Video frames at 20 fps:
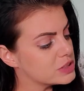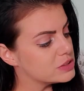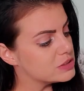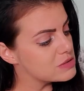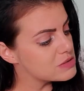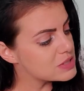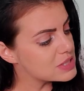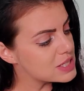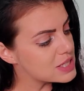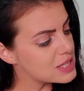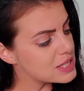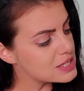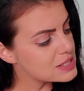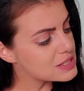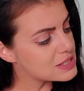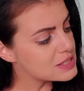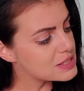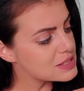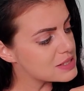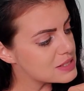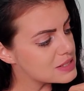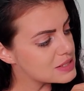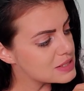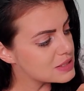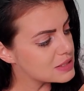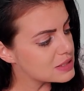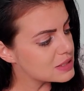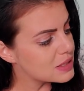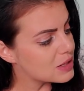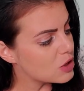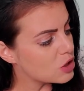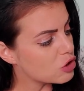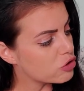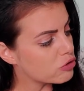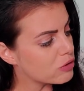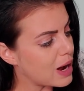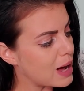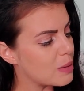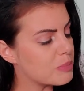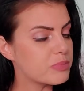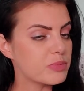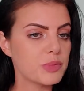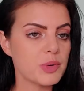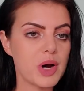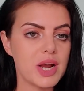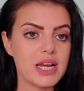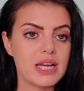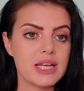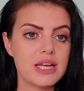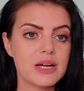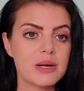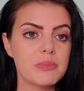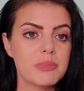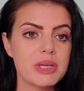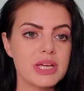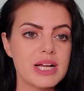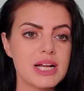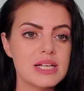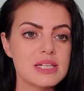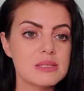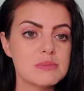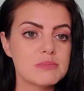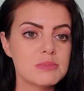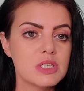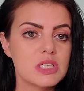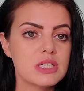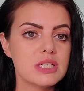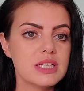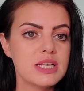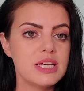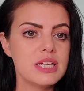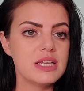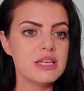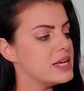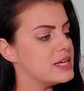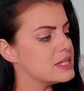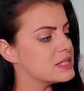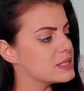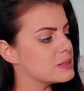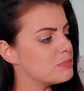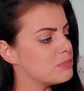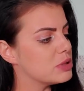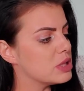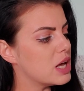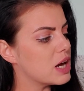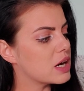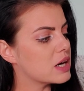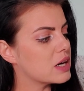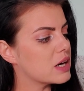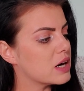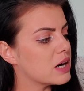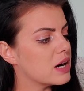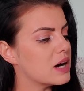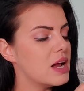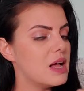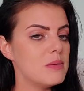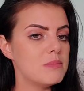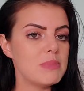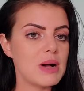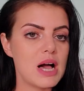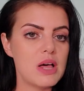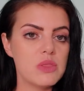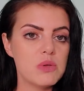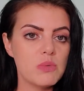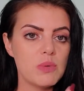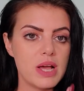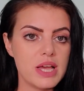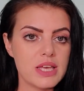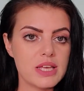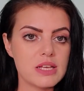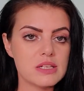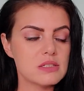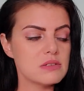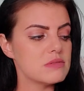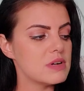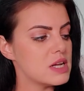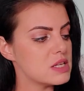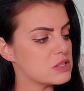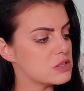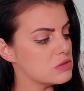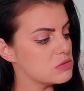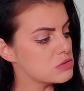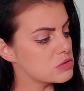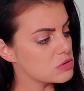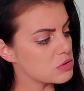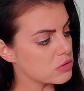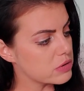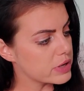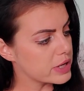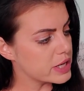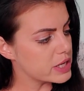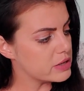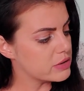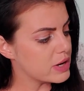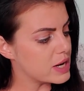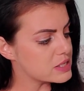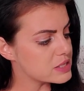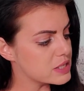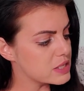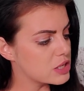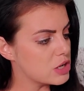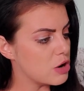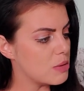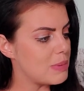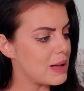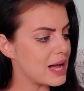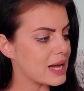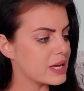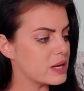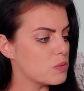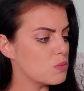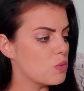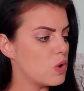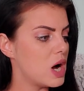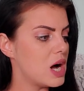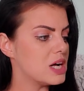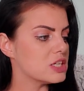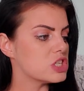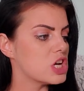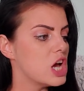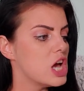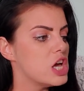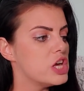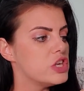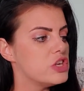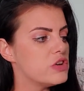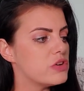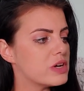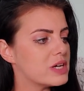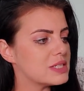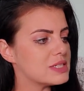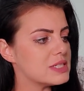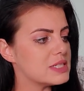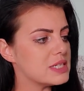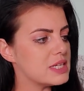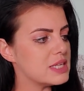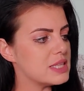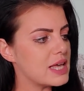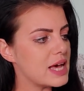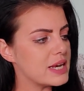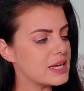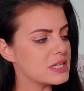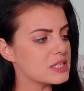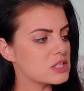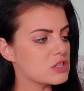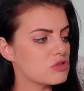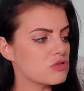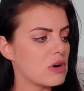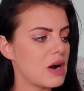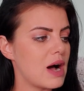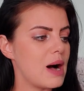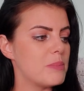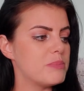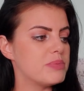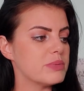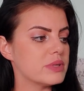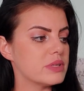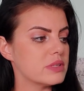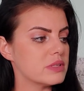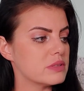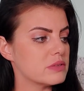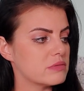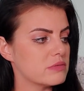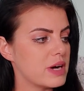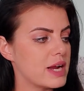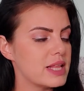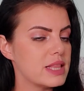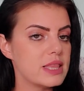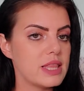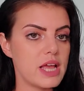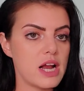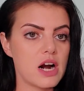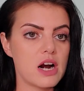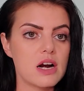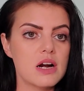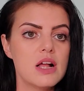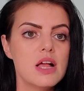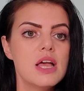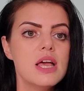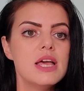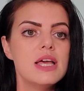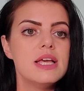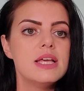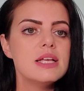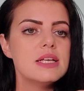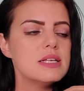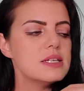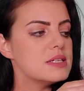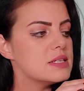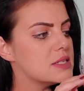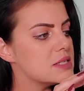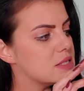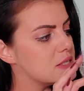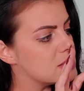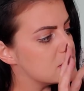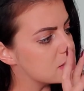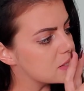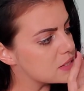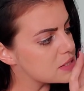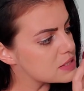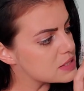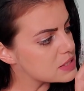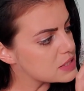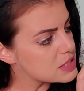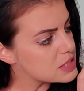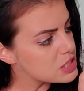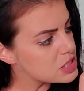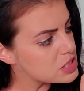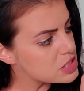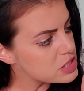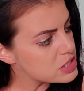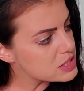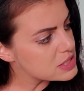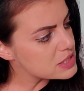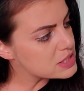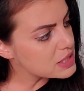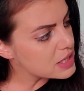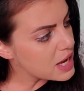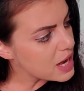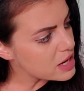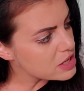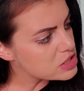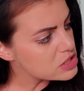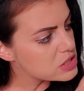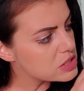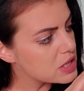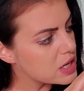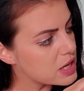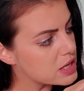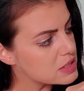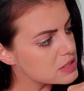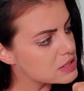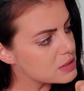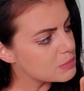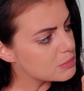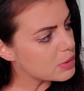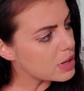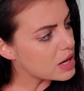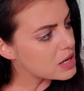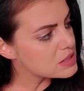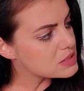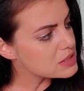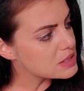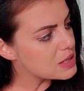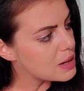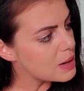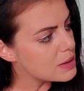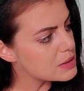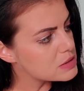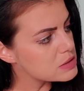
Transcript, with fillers: You see this? This is the little crop right here because Merlin is a plucker. And by the way, he has a rescue story. You guys could go back and watch. You could see that his crop right there is he just actually ate some pasta.